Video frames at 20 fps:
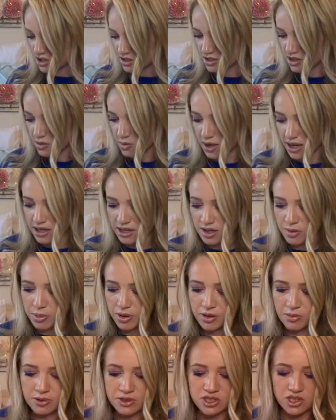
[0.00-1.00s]
Don't add up how
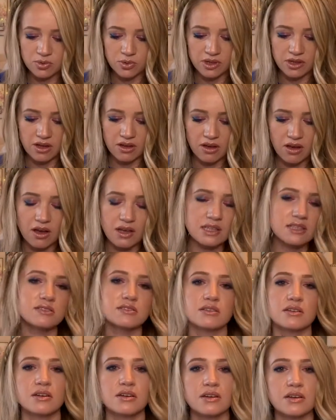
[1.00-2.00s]
much it would all cost
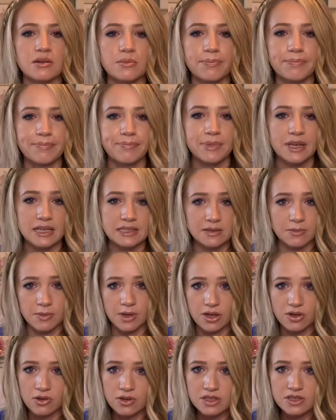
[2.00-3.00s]
because I'm
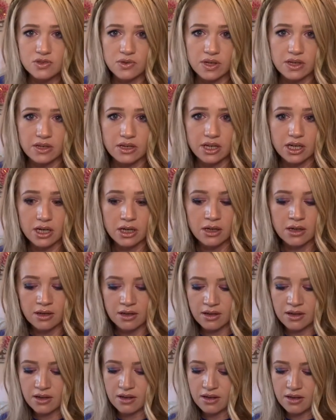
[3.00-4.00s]
not going to either.
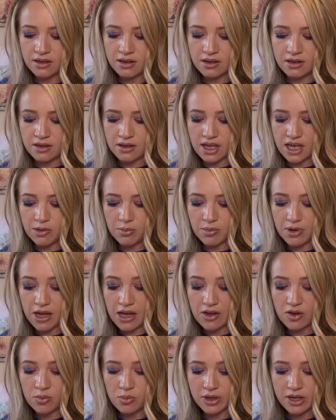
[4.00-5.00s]
And I
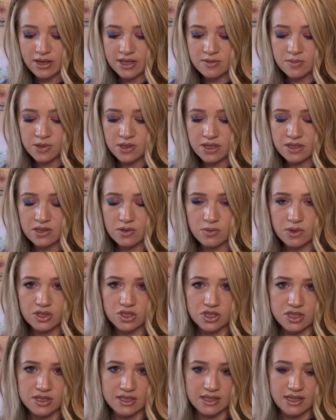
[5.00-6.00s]
hope my husband doesn't watch
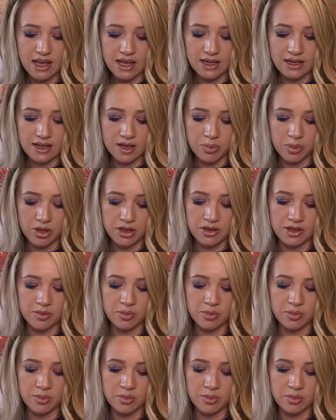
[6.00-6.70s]
this and add it up either.